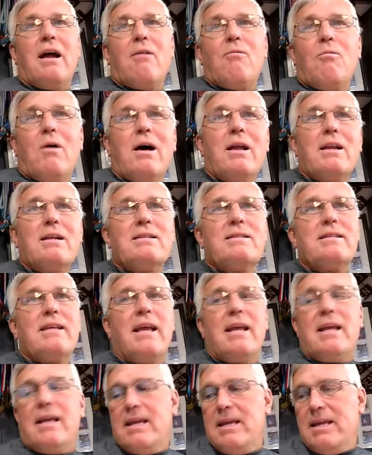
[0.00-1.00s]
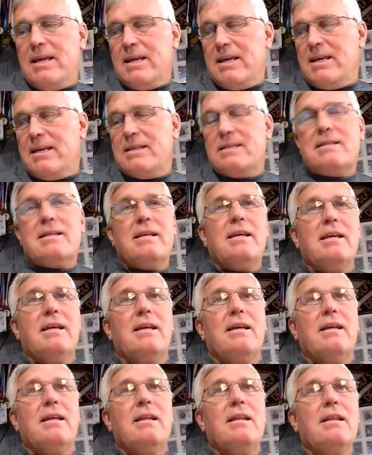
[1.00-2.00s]
I want to say he's
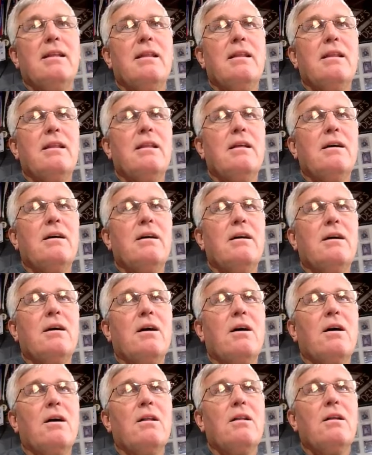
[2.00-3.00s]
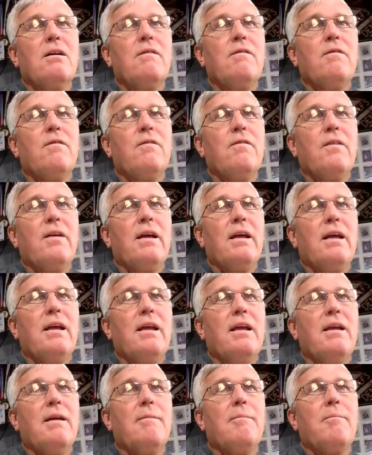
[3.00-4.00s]
in the Hall of
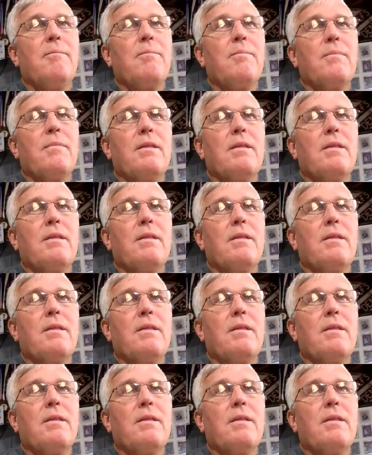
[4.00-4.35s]
Fame.